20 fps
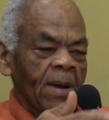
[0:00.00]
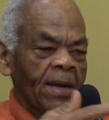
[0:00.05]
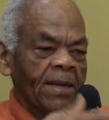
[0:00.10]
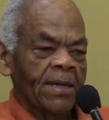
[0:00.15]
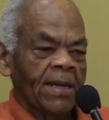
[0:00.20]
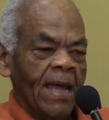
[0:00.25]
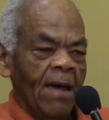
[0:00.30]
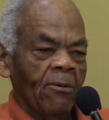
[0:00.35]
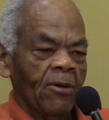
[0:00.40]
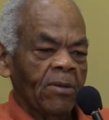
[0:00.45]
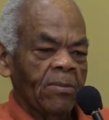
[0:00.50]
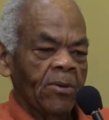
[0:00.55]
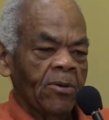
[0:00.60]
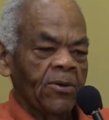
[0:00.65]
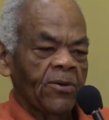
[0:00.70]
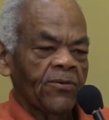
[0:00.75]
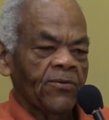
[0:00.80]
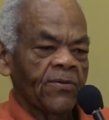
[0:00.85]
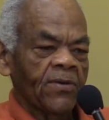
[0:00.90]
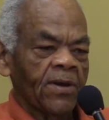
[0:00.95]
out in our
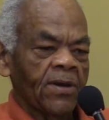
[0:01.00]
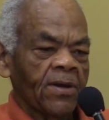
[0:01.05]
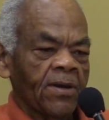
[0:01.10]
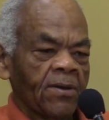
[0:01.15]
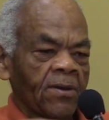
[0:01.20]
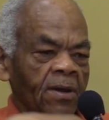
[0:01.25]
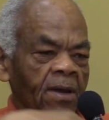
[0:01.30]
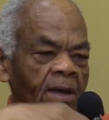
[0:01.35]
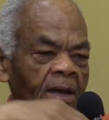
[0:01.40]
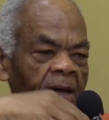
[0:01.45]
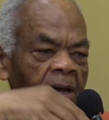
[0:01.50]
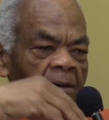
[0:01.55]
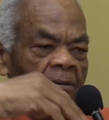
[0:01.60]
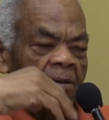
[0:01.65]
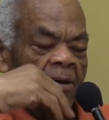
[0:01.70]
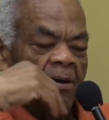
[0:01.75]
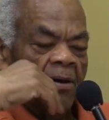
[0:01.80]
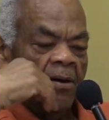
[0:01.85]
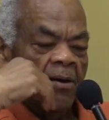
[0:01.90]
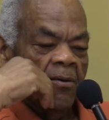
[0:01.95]
community
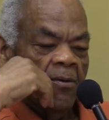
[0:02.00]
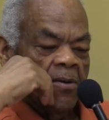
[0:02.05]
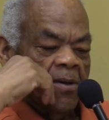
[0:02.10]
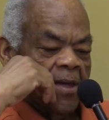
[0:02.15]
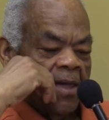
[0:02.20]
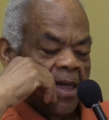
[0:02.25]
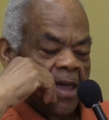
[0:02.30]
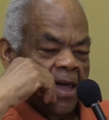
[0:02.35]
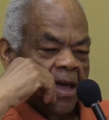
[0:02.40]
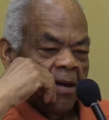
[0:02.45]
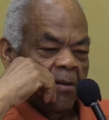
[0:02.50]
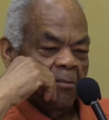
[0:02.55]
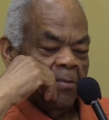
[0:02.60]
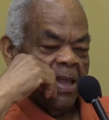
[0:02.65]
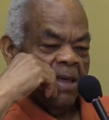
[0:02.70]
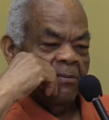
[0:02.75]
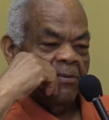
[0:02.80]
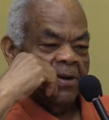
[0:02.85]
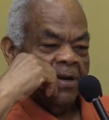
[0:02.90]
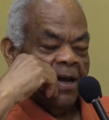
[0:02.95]
center.
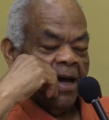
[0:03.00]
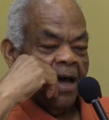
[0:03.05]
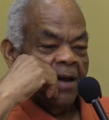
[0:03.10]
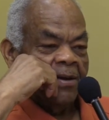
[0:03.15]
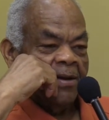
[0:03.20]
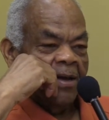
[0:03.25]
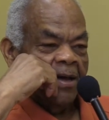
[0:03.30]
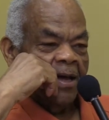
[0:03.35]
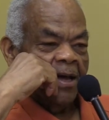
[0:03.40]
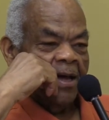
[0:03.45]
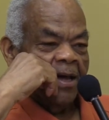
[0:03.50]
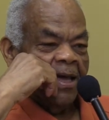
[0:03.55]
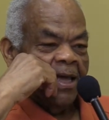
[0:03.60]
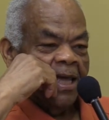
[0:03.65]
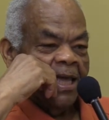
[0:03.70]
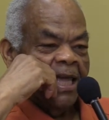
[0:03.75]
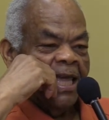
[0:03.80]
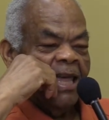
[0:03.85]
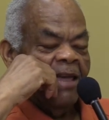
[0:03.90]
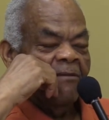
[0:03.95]
Believe it or not,
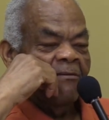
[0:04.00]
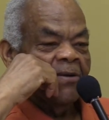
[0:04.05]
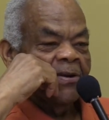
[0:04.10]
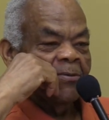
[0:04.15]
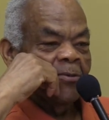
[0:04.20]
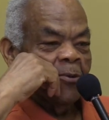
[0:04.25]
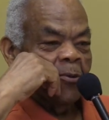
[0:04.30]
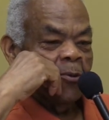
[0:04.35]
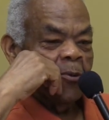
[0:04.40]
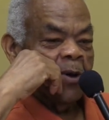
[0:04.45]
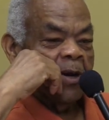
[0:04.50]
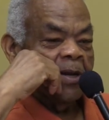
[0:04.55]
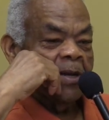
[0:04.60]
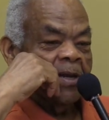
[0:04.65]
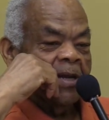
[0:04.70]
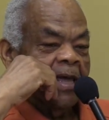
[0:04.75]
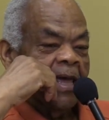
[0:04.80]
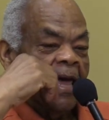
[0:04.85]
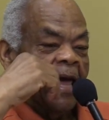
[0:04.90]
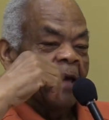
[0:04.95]
even
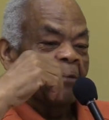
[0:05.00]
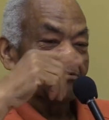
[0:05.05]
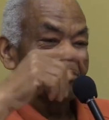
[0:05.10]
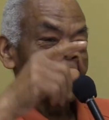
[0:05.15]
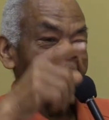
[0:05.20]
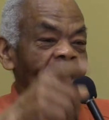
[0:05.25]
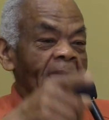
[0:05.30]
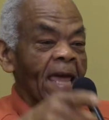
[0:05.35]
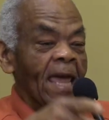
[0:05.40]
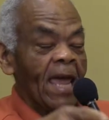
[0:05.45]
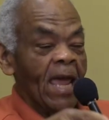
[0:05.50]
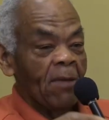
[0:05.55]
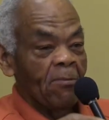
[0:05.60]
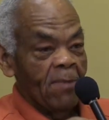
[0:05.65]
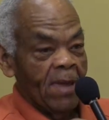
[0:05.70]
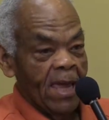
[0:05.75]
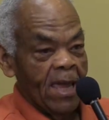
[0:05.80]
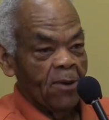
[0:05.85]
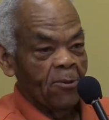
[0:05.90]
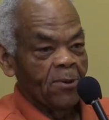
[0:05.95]
when I was at Ann
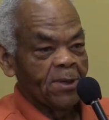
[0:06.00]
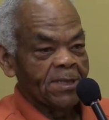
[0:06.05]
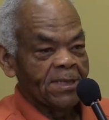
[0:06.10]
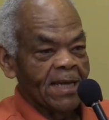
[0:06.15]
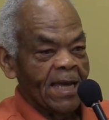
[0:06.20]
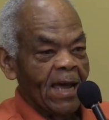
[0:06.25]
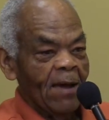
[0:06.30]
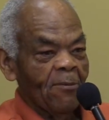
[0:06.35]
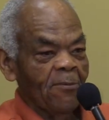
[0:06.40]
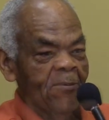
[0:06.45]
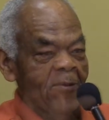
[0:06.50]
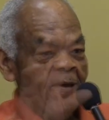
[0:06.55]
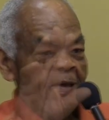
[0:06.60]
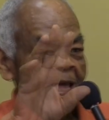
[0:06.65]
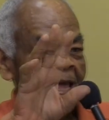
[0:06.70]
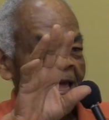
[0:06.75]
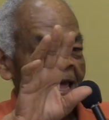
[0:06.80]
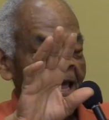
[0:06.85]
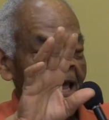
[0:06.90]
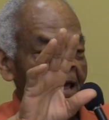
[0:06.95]
Med one time,
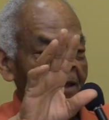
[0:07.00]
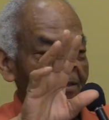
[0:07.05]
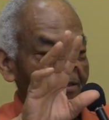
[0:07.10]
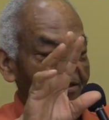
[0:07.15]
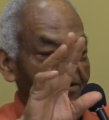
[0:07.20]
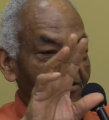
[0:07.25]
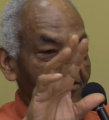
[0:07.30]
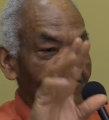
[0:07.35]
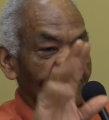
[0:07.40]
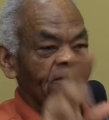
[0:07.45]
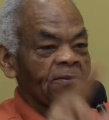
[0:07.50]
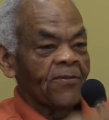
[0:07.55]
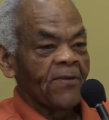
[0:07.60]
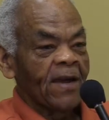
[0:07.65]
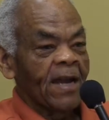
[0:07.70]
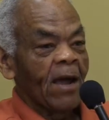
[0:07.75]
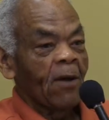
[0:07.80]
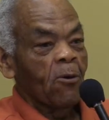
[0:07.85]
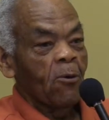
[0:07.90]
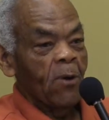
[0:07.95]
and the nurses
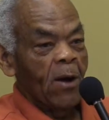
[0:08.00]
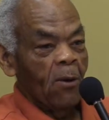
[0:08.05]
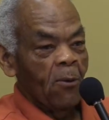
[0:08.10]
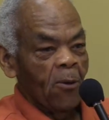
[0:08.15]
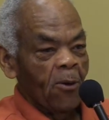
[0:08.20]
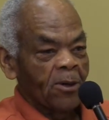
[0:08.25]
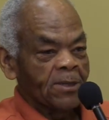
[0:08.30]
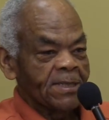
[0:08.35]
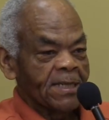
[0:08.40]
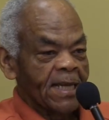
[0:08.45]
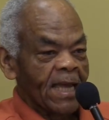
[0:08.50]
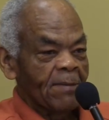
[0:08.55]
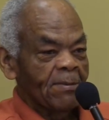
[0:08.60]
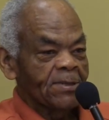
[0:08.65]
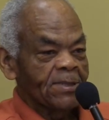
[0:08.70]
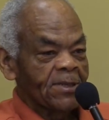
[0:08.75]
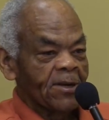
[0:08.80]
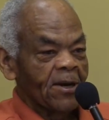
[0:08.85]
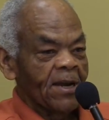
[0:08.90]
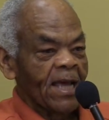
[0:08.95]
found out who I was, and they came
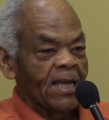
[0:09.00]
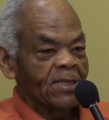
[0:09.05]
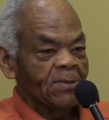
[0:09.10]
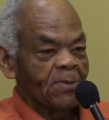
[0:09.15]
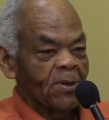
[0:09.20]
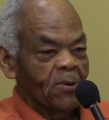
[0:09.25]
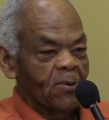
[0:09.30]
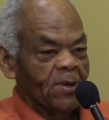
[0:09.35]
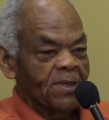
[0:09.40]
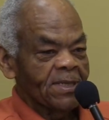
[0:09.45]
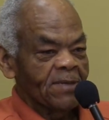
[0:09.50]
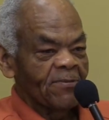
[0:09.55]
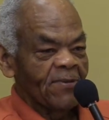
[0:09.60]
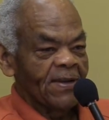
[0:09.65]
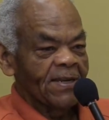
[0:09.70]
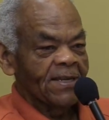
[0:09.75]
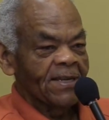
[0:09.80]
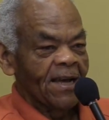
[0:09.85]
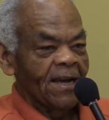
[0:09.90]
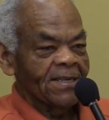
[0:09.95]
and started asking me questions. In
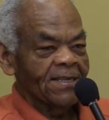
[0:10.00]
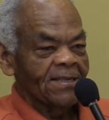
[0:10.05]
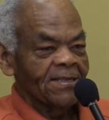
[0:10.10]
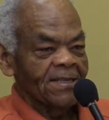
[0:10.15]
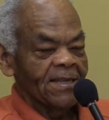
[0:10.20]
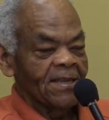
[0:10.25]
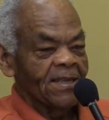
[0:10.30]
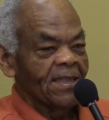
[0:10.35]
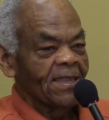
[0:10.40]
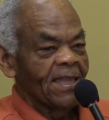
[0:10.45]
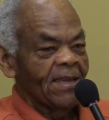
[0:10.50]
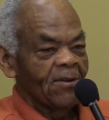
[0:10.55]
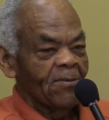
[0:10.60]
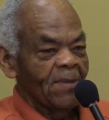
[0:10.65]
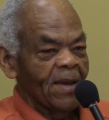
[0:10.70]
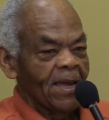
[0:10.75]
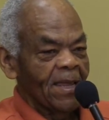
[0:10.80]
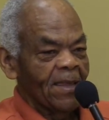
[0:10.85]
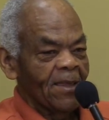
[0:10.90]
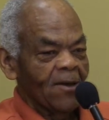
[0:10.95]
fact, the doctor said, "Leave the
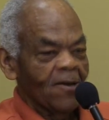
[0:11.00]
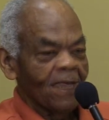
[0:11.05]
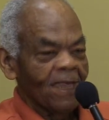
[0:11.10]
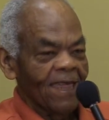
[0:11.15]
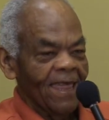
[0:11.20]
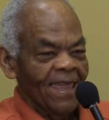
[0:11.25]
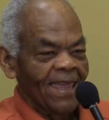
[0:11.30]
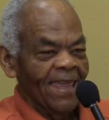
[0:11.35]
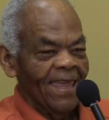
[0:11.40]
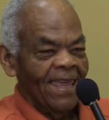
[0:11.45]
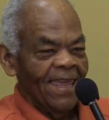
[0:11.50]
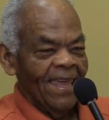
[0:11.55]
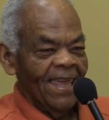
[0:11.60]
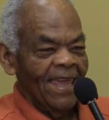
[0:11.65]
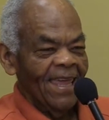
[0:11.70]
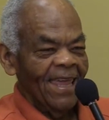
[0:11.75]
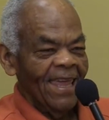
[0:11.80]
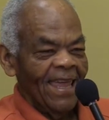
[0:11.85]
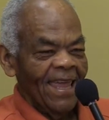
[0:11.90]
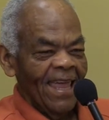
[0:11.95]
man alone."
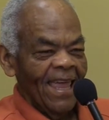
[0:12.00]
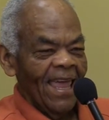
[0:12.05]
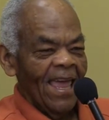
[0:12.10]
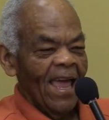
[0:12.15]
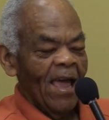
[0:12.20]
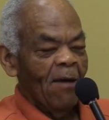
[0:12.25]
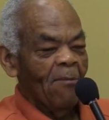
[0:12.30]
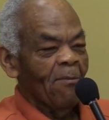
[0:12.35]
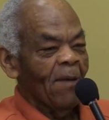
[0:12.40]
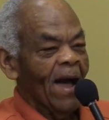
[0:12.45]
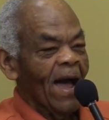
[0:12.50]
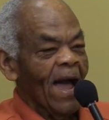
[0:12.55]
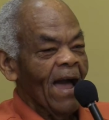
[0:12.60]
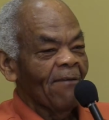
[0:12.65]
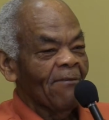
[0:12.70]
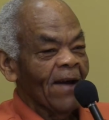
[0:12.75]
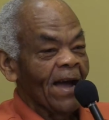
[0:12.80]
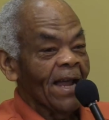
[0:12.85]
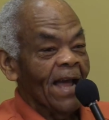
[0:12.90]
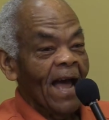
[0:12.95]
And
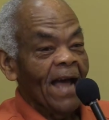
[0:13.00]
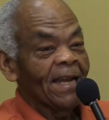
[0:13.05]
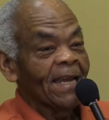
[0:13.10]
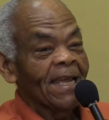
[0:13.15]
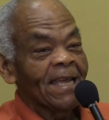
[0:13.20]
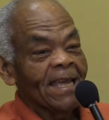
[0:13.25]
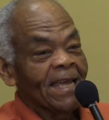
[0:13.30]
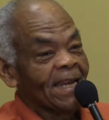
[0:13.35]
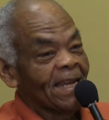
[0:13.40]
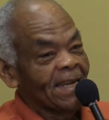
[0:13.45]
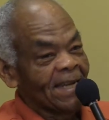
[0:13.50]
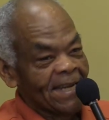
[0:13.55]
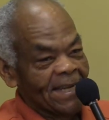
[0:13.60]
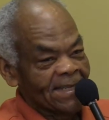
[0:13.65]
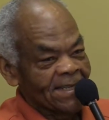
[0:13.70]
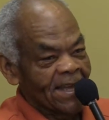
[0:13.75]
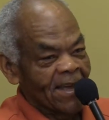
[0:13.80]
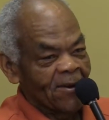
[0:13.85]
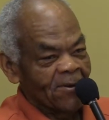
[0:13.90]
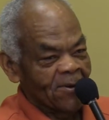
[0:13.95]
however, I didn't get any
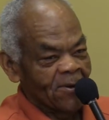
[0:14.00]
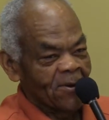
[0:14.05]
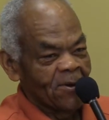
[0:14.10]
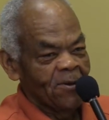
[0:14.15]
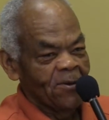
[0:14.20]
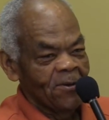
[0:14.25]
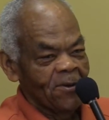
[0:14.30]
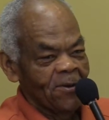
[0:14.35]
discount, though.